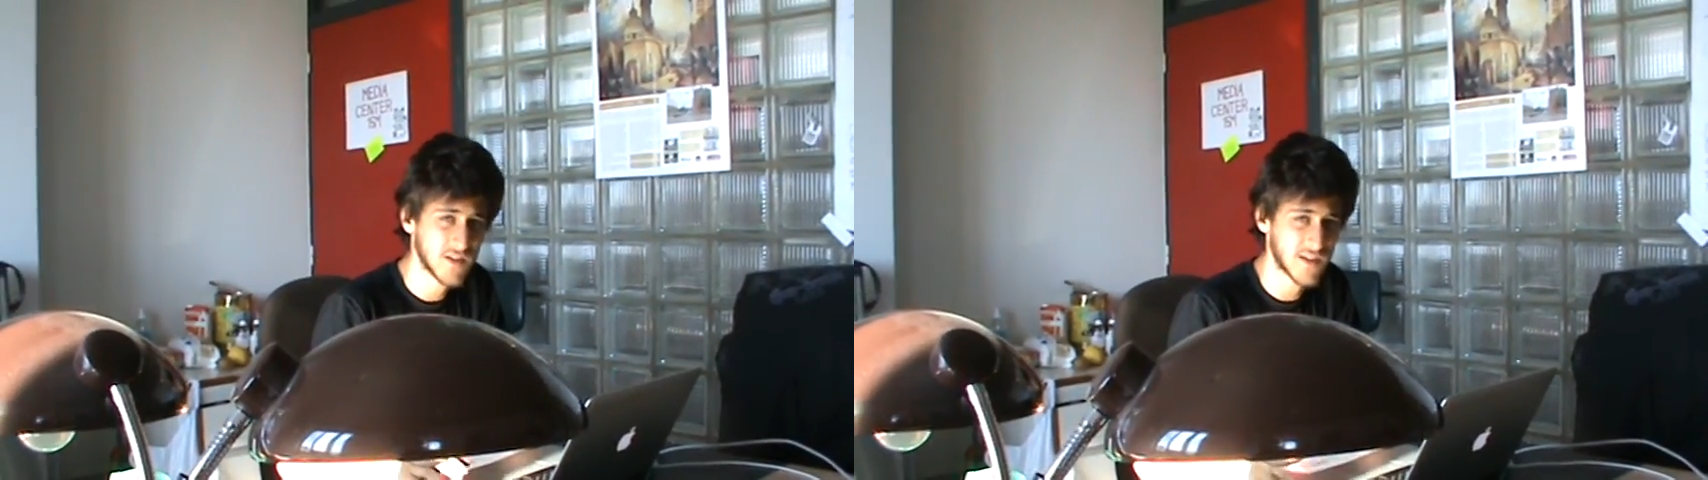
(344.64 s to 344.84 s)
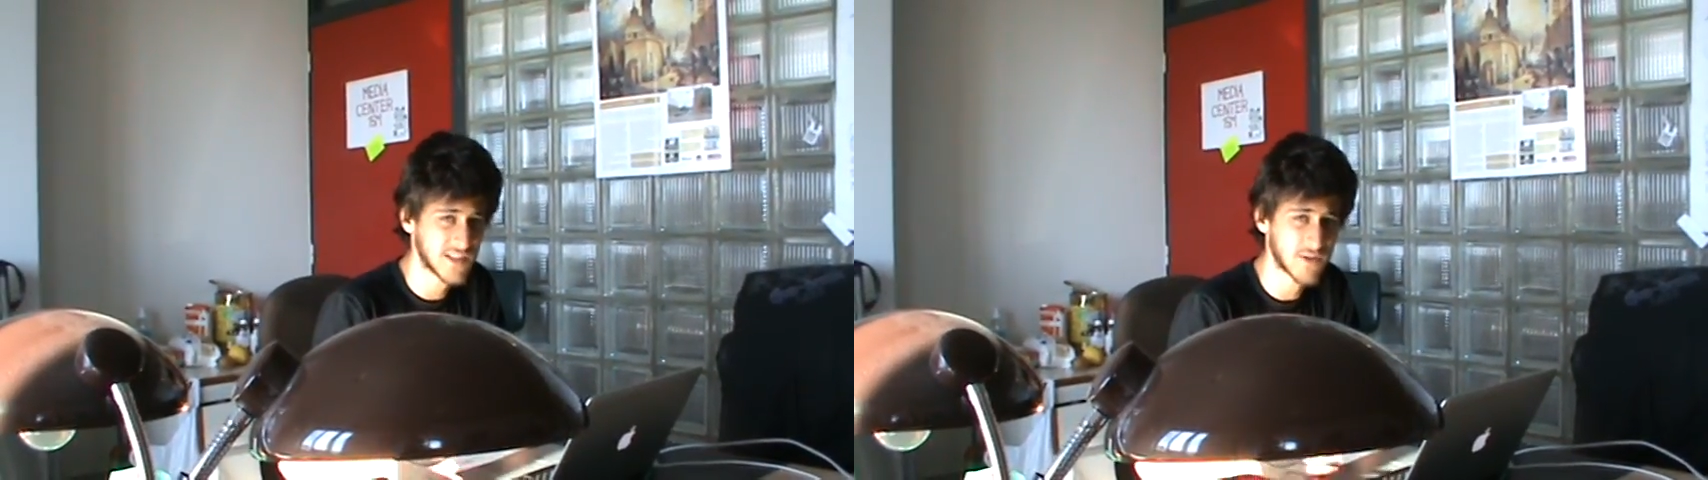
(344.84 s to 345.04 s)

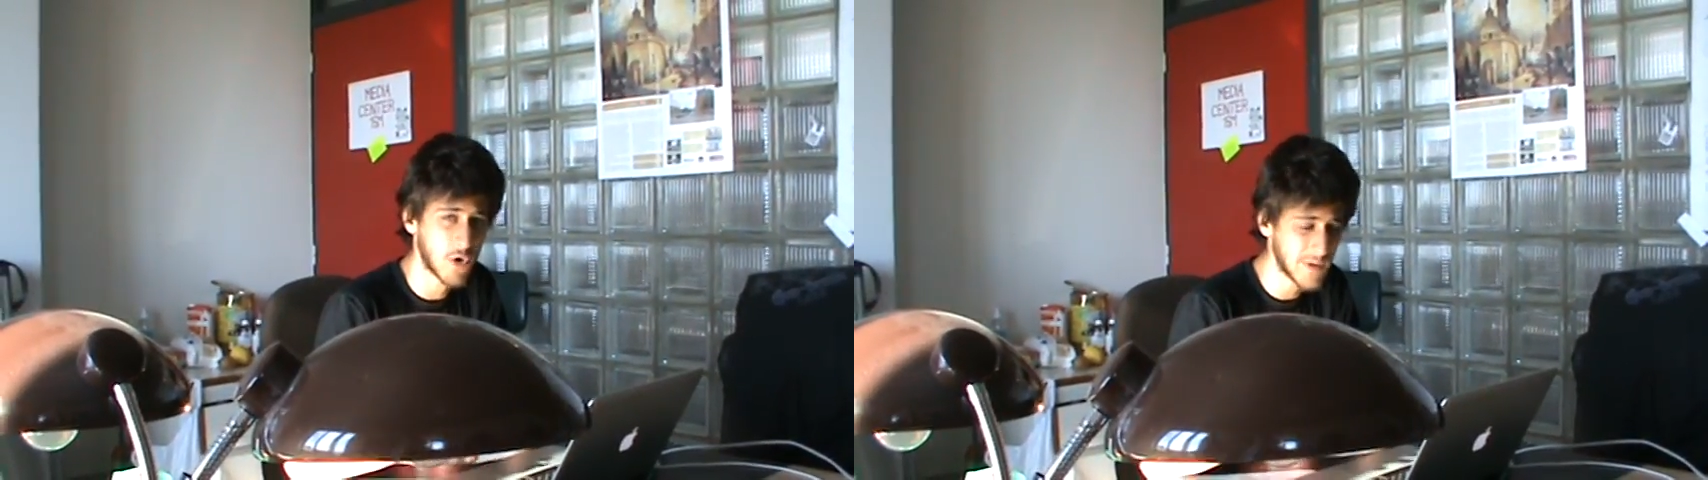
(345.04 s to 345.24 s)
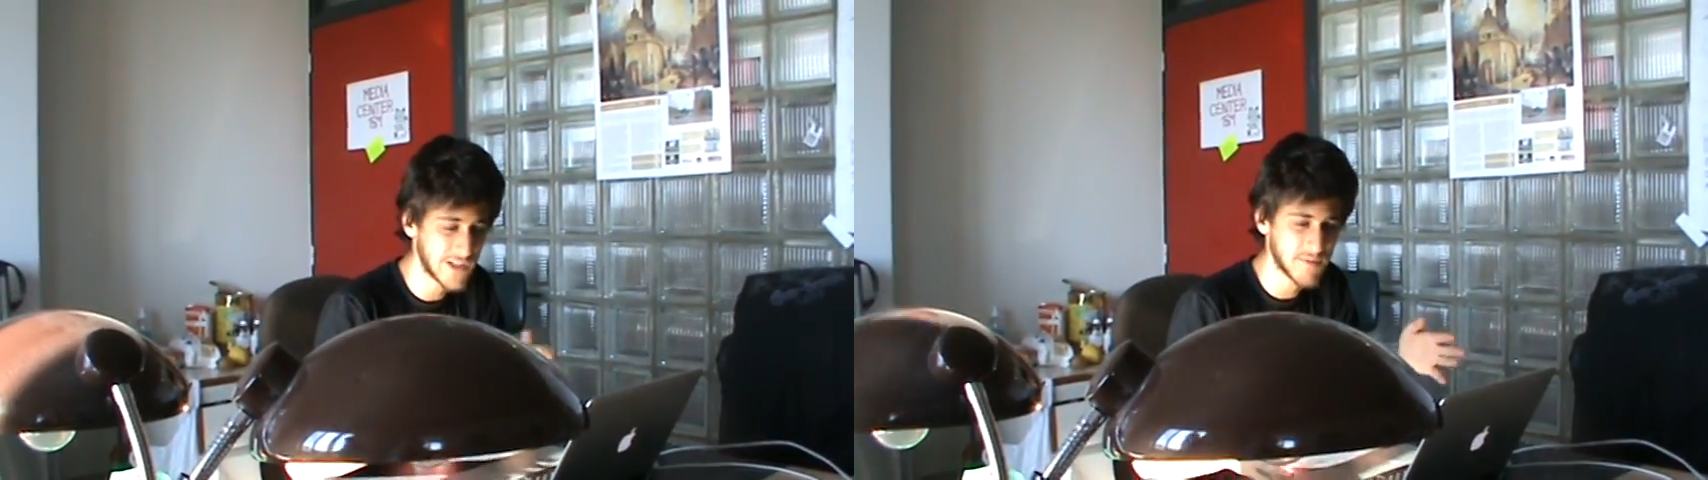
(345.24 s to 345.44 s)
That's
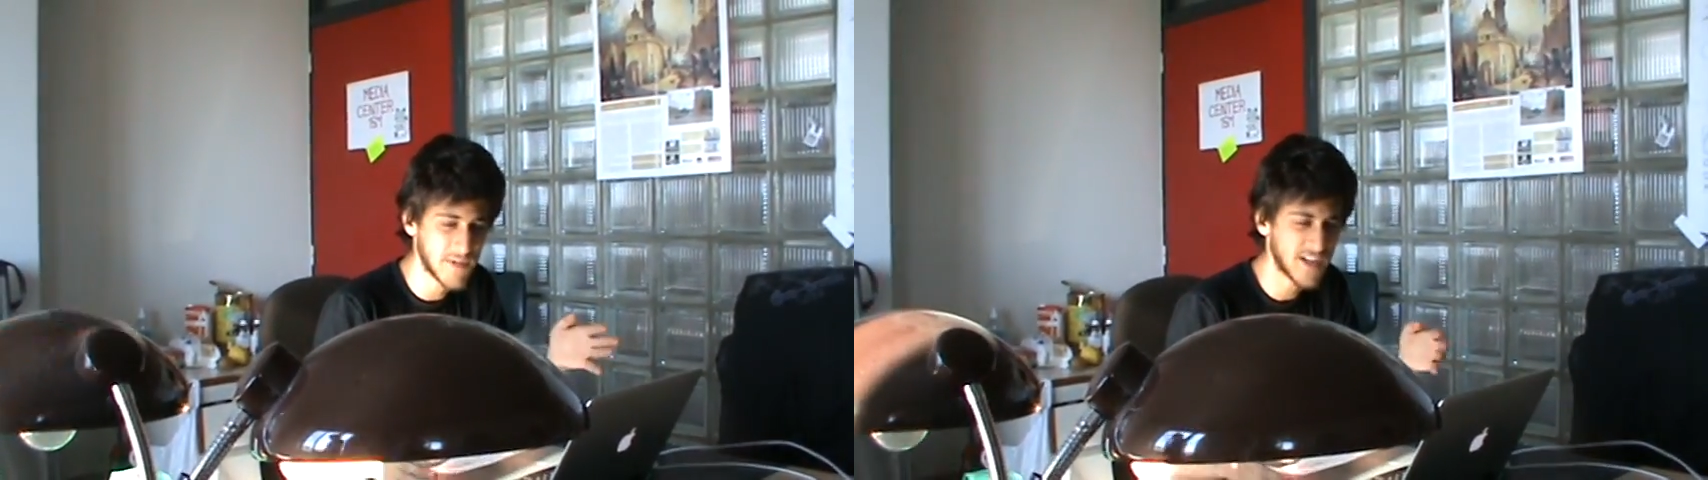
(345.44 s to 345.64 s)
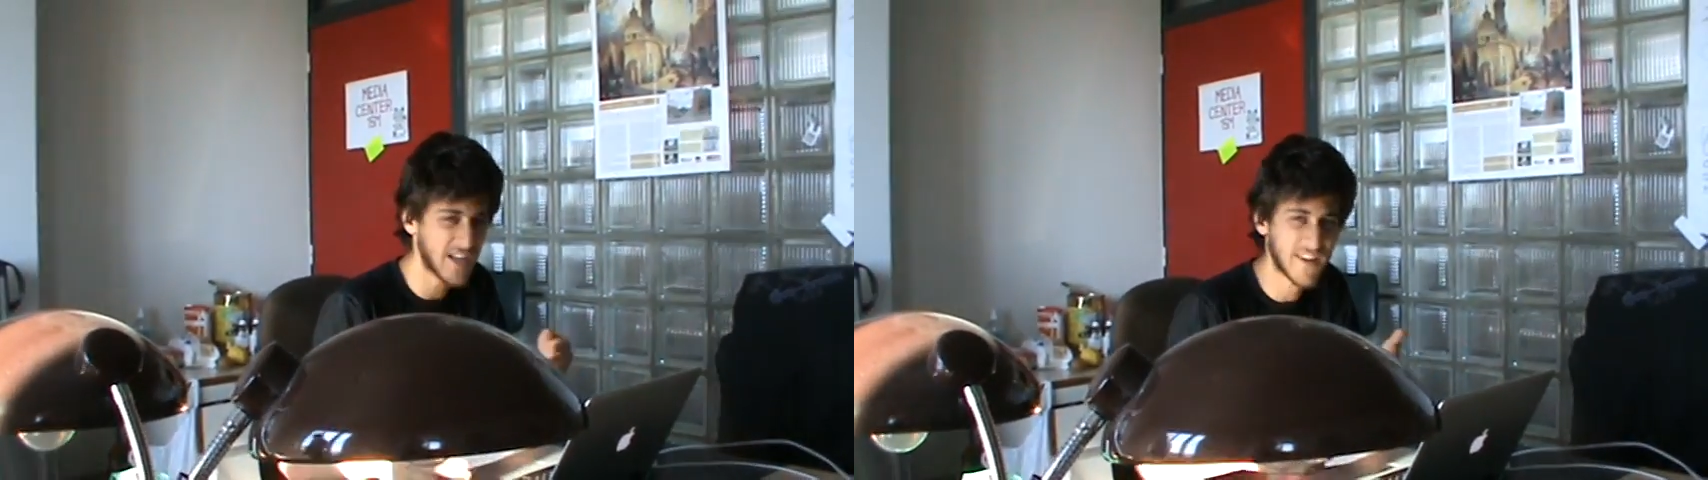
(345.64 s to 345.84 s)
openly
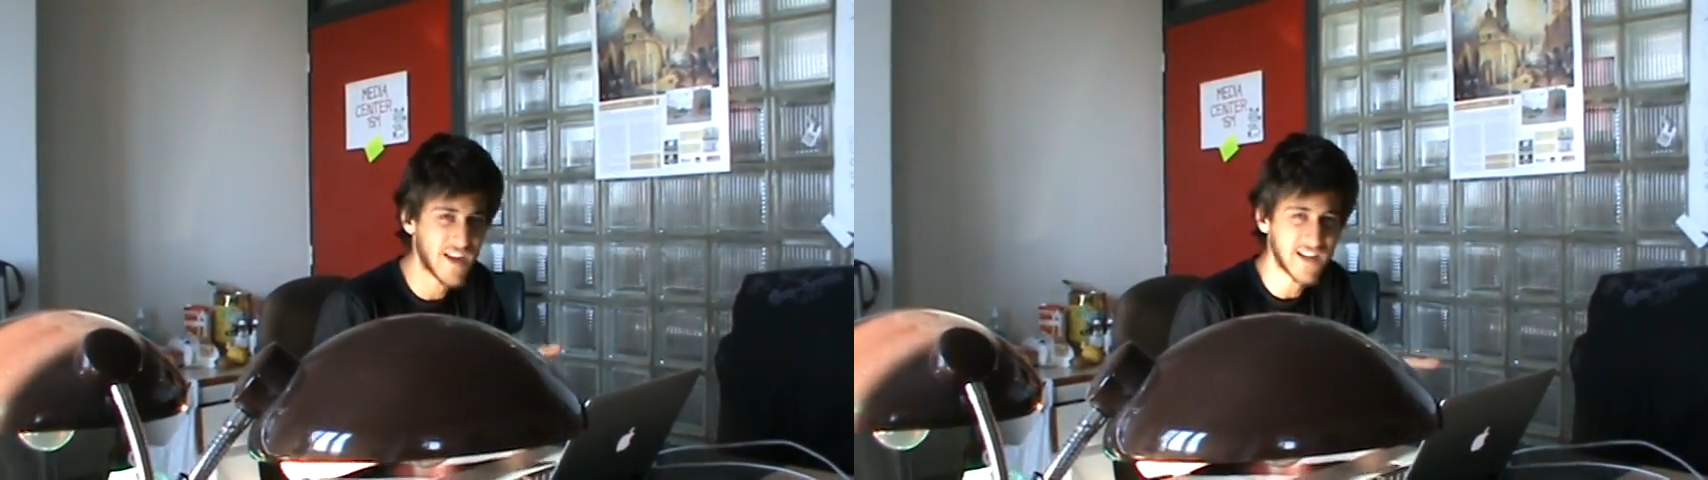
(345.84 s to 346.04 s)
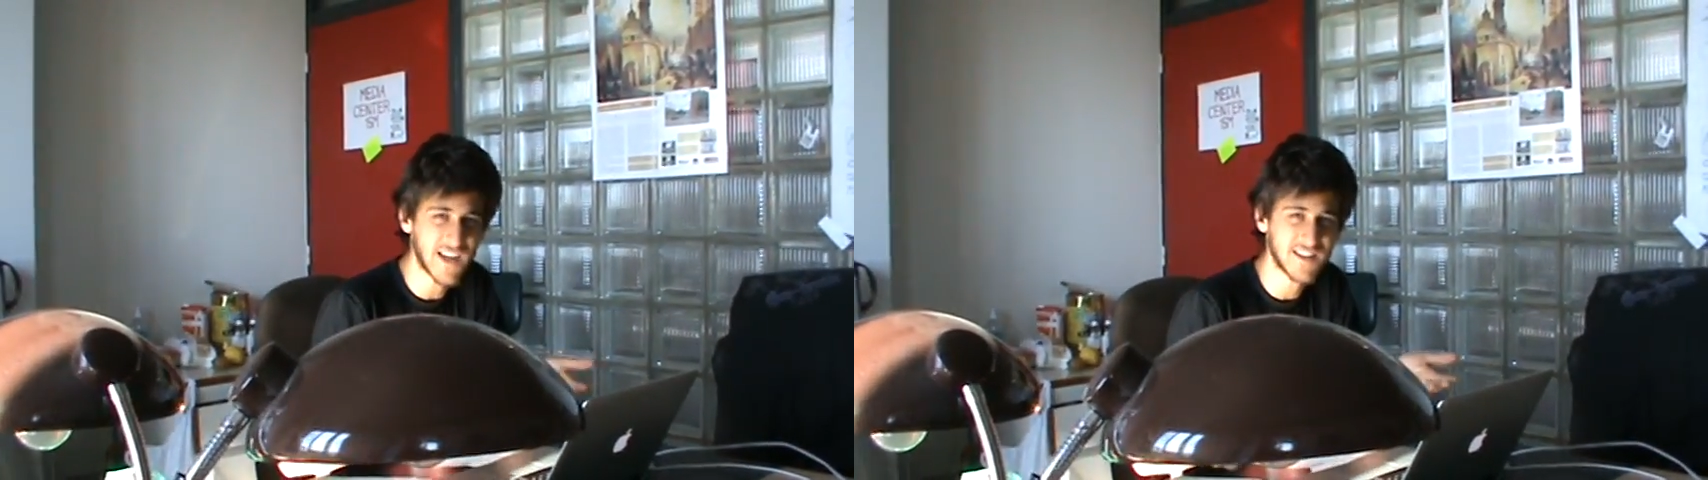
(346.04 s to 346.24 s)
admitted, and
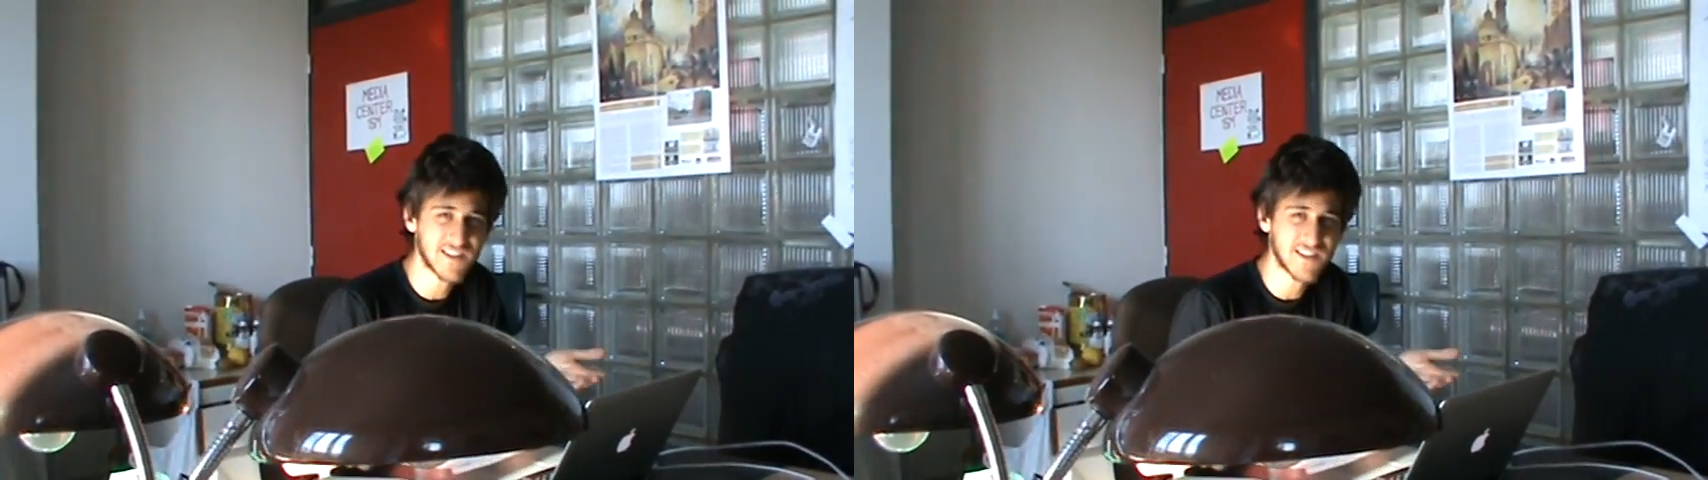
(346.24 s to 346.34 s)
that can't